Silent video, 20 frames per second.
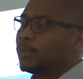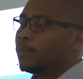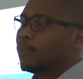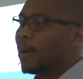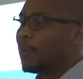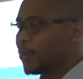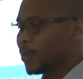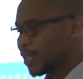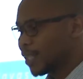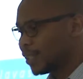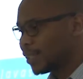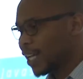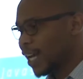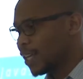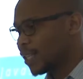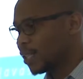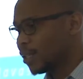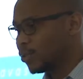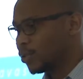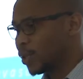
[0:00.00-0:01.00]
my
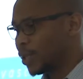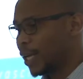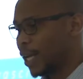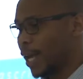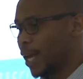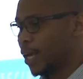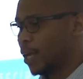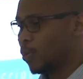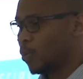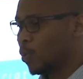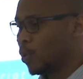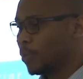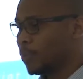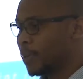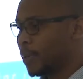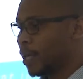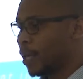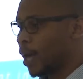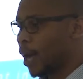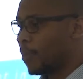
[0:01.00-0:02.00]
presentation today will
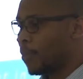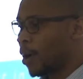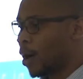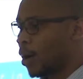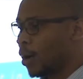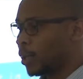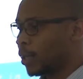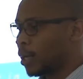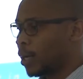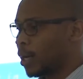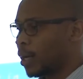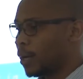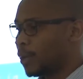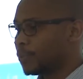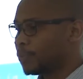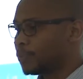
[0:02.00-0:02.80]
be about